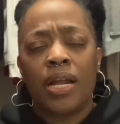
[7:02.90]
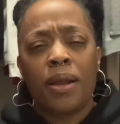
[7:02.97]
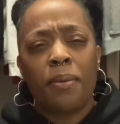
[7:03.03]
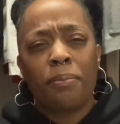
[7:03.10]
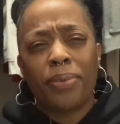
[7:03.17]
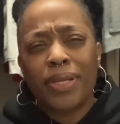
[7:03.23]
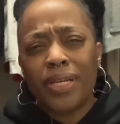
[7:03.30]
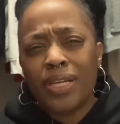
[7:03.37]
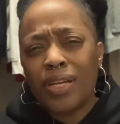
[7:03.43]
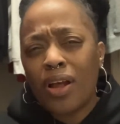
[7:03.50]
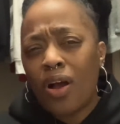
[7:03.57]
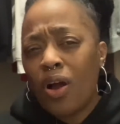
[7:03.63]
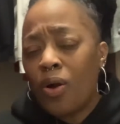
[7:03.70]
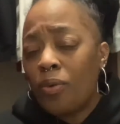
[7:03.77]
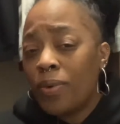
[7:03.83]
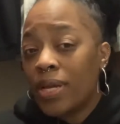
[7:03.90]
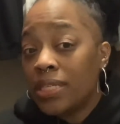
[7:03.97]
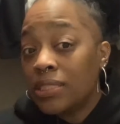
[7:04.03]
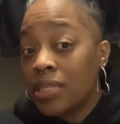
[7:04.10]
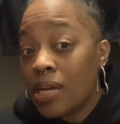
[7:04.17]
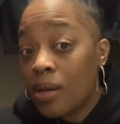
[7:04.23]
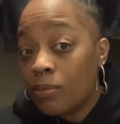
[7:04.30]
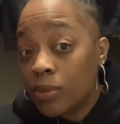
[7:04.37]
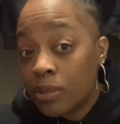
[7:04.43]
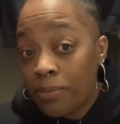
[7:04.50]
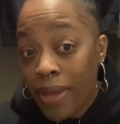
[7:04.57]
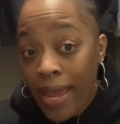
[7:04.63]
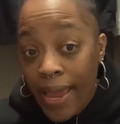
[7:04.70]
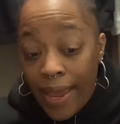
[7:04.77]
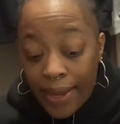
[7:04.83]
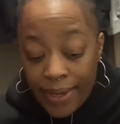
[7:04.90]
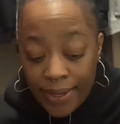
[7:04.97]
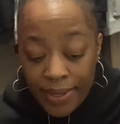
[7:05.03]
but it always comes back